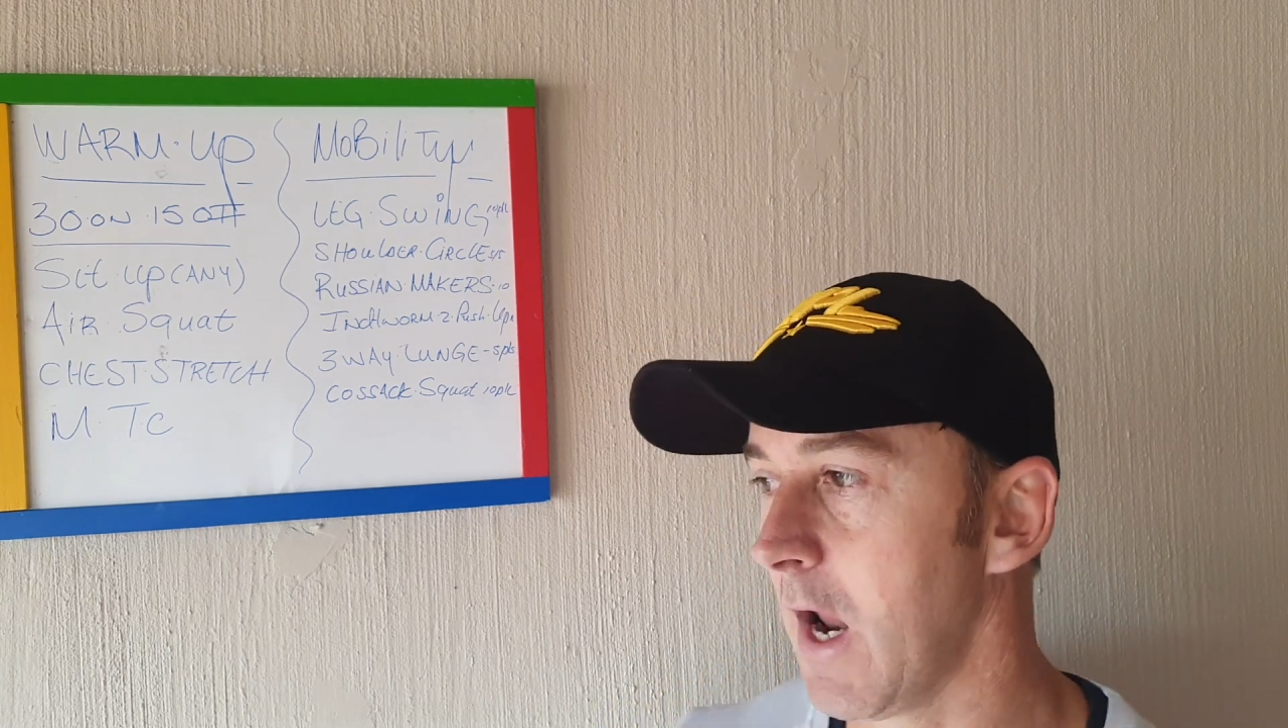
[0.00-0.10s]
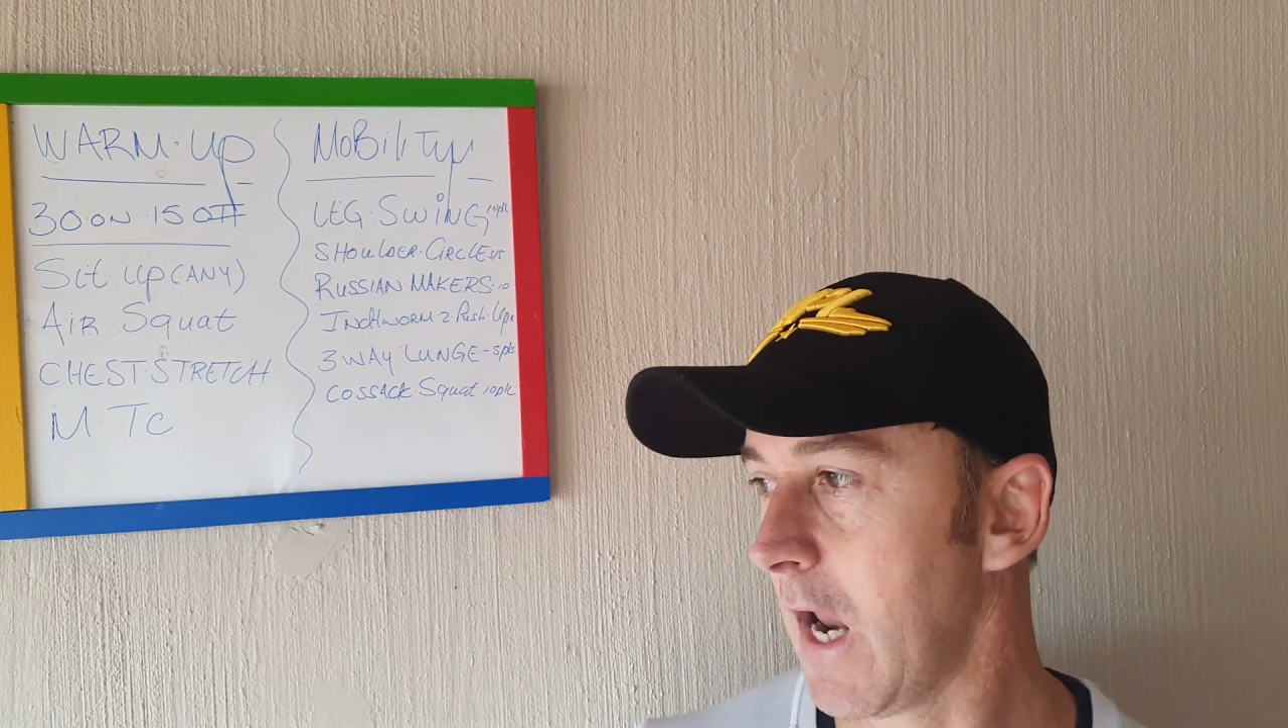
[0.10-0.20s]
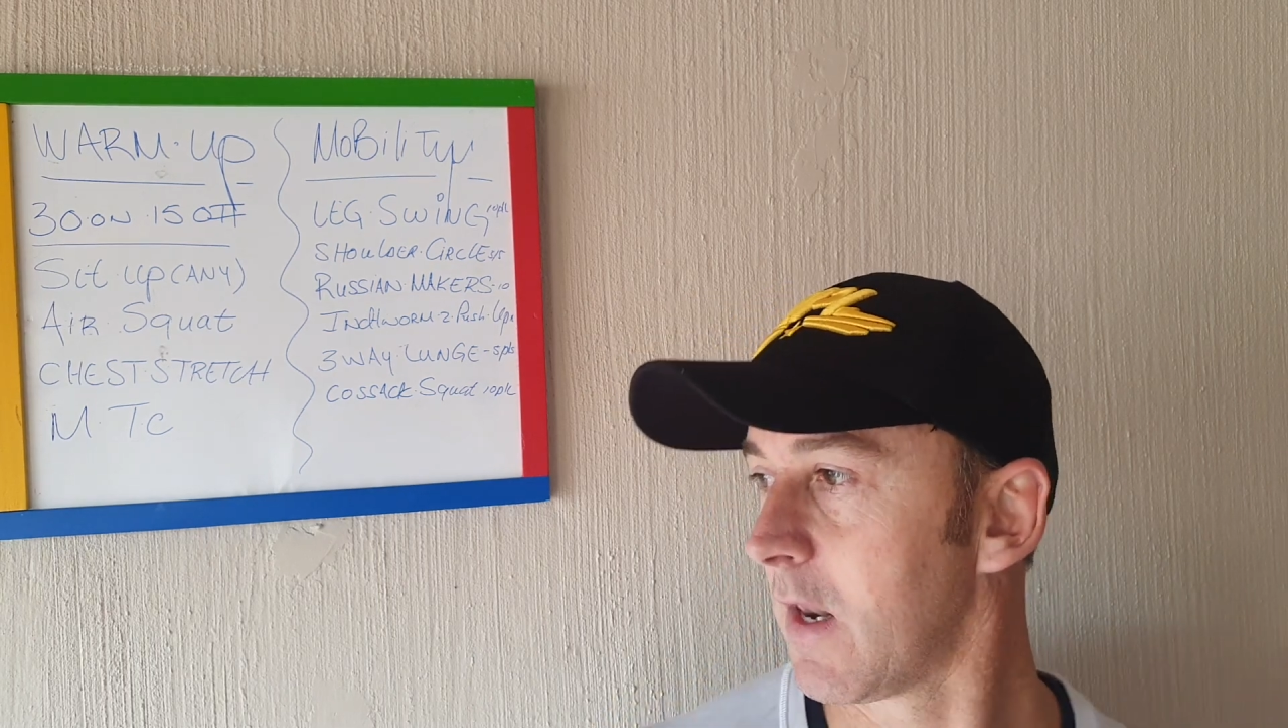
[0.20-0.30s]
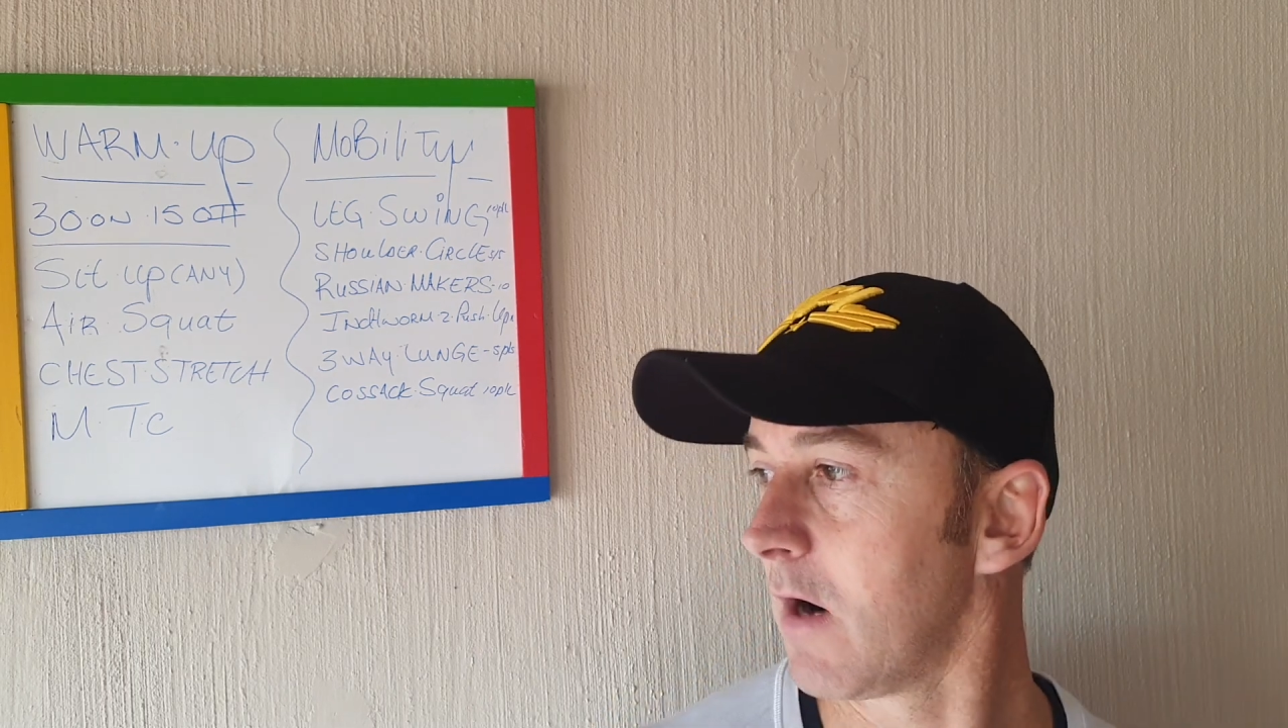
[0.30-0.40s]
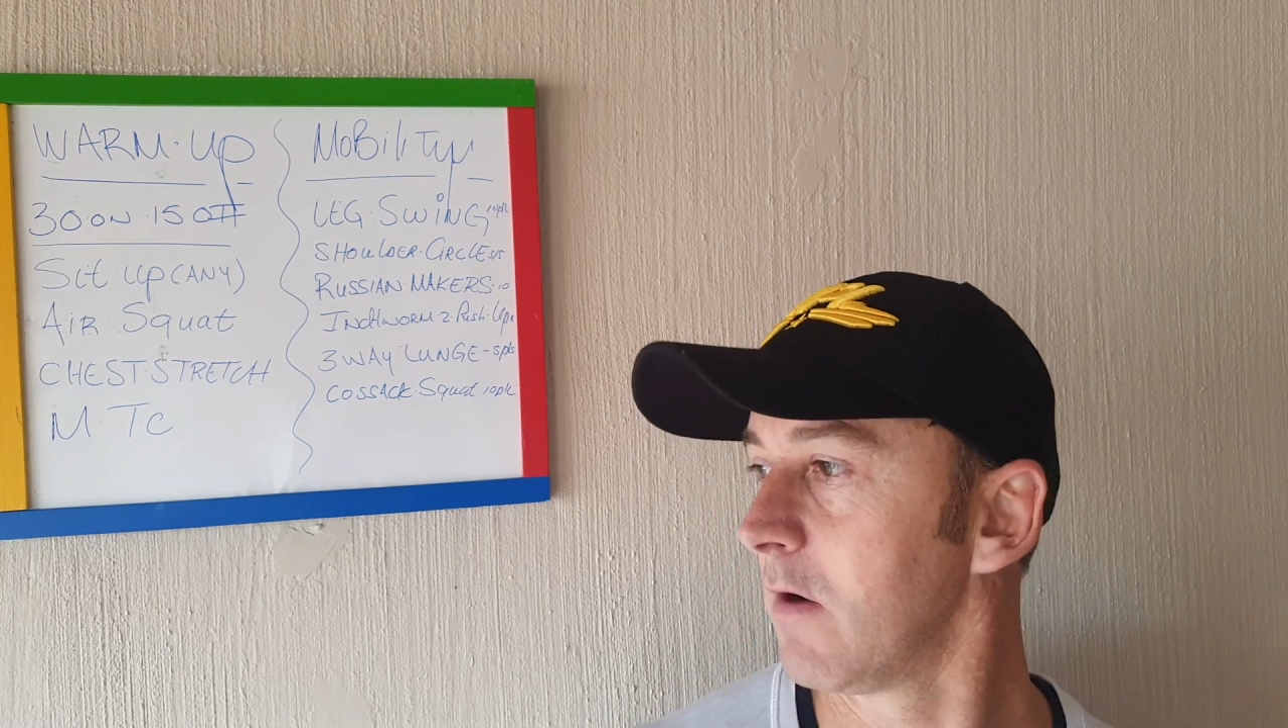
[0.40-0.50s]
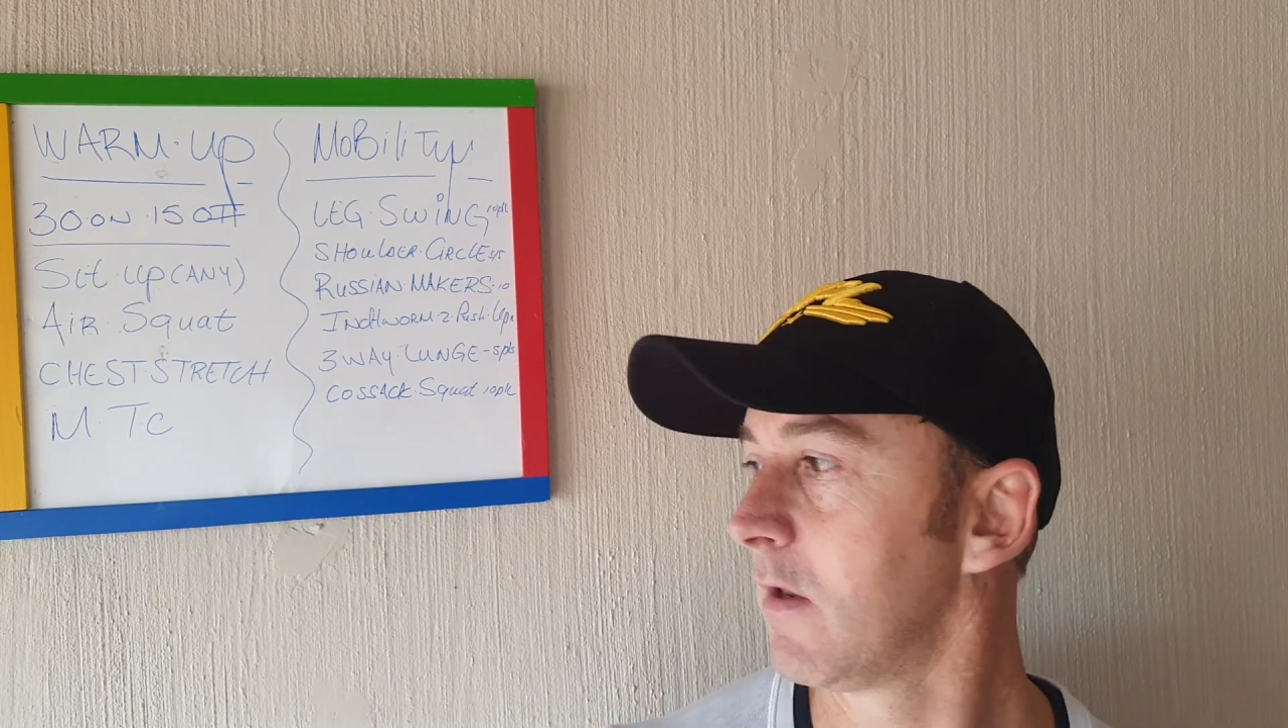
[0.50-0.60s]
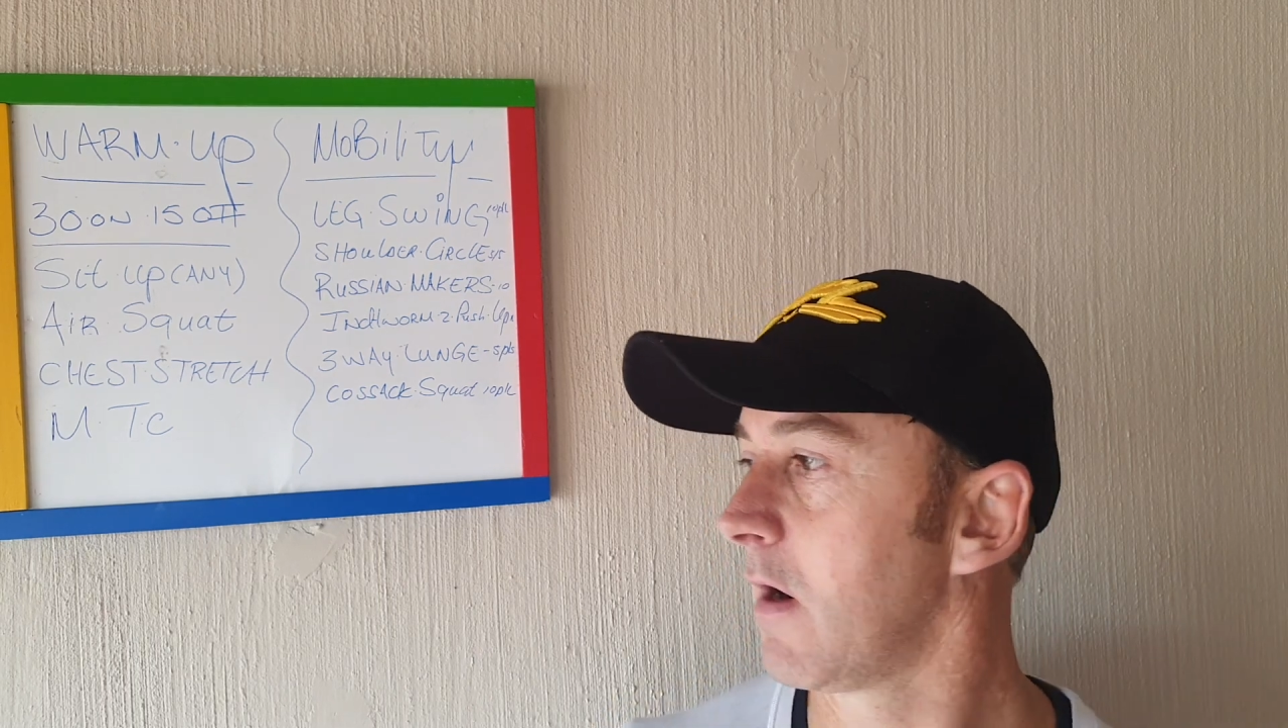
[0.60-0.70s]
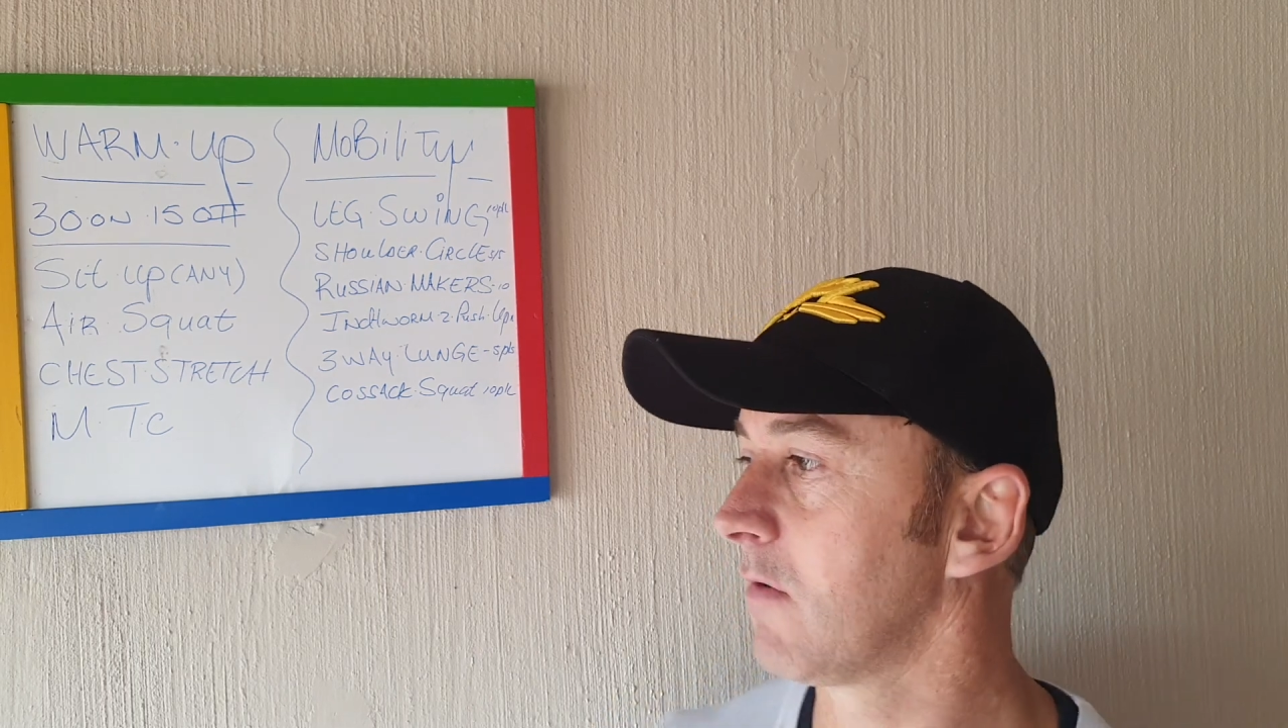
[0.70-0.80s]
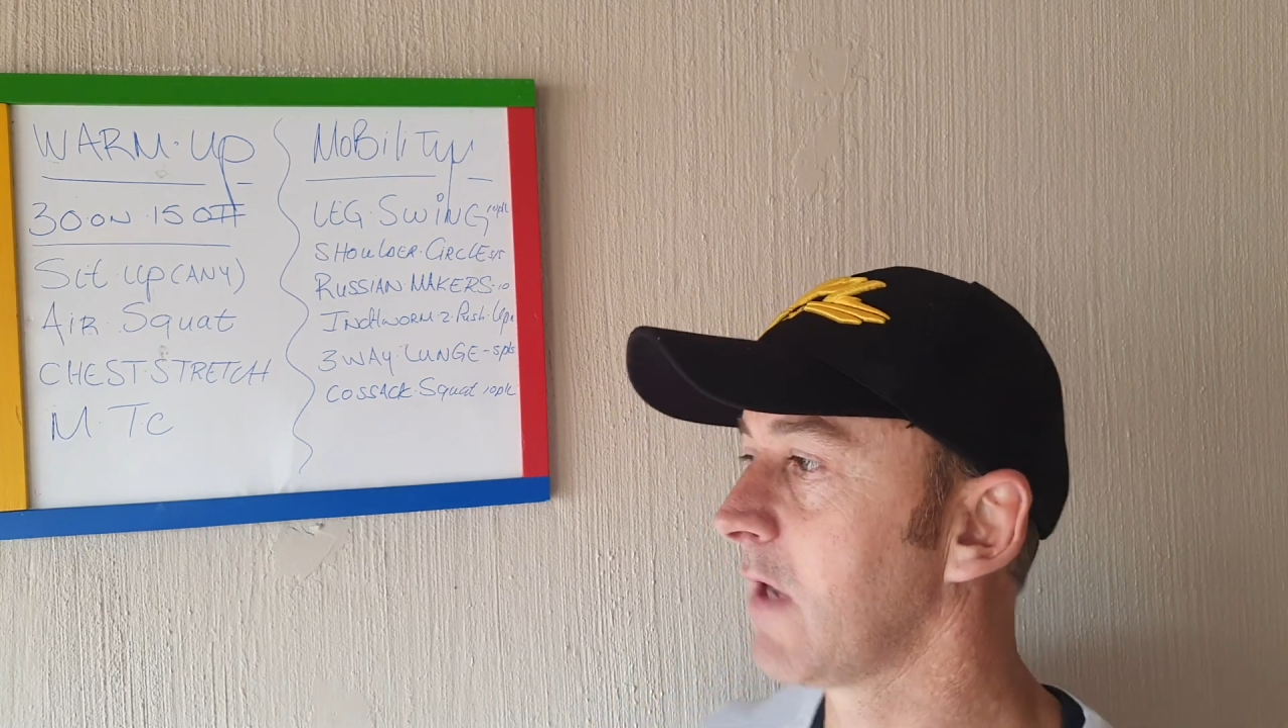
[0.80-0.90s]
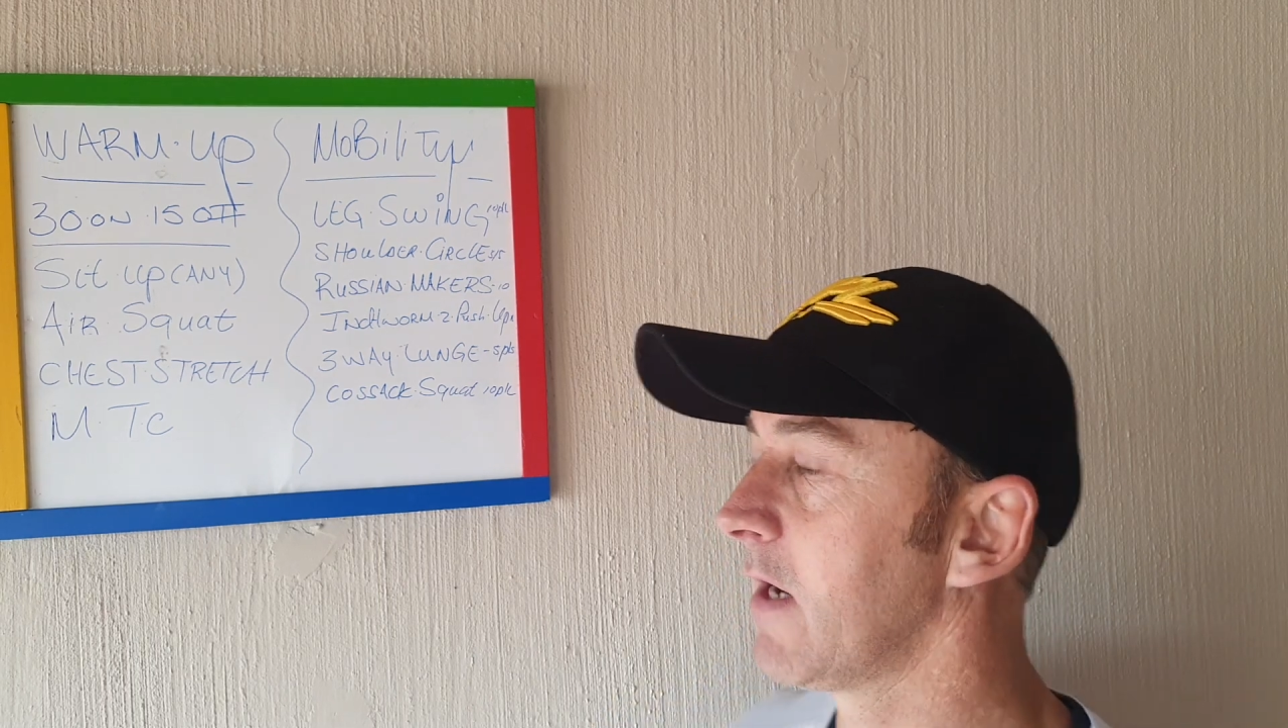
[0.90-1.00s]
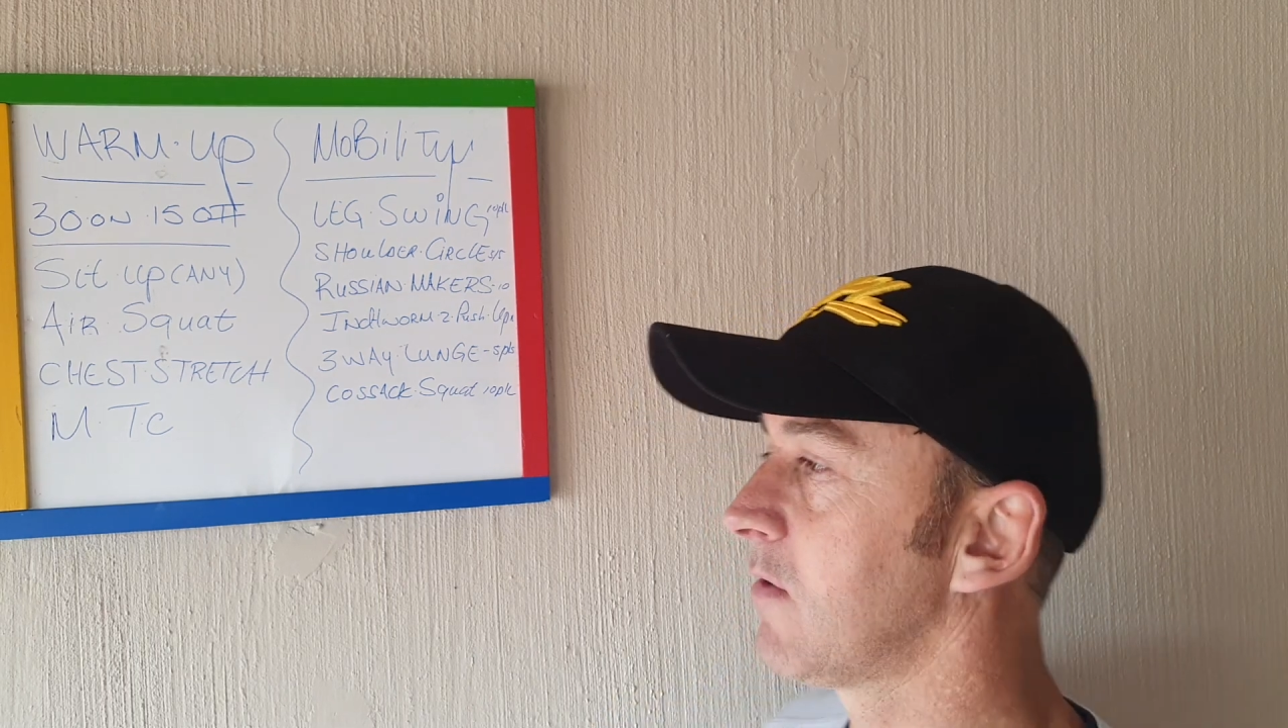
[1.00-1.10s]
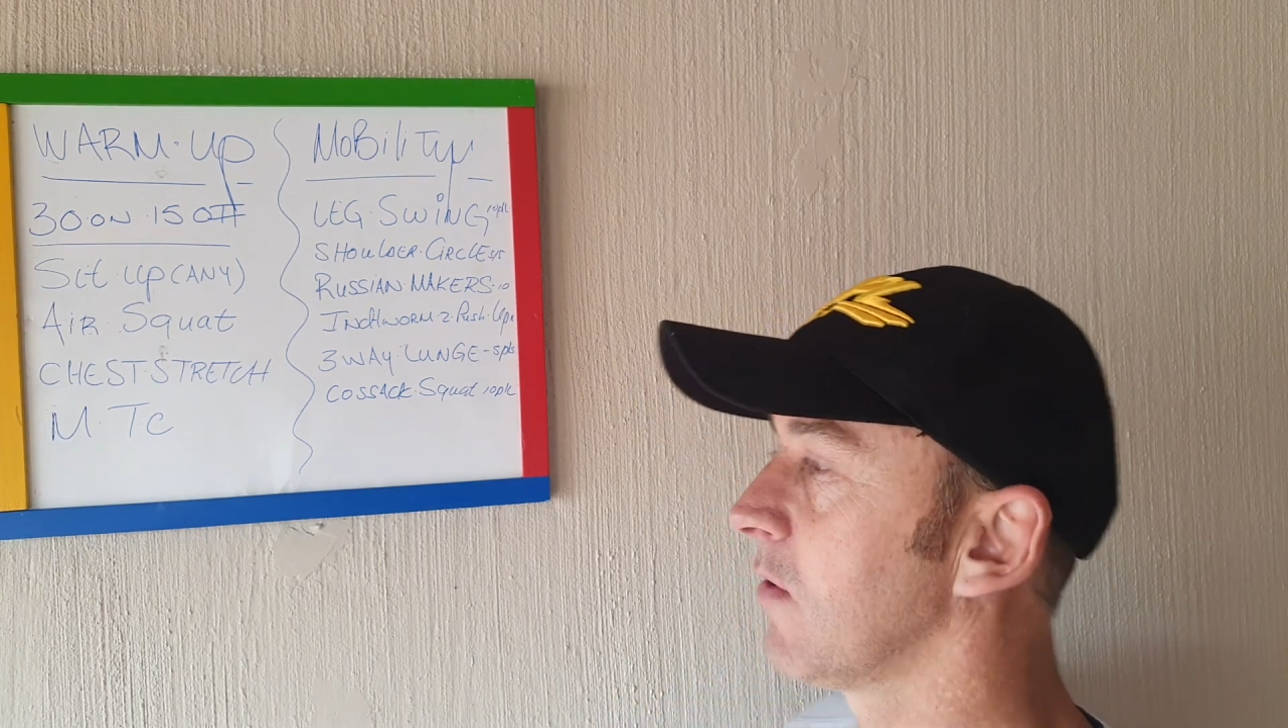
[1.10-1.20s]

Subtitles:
and rotate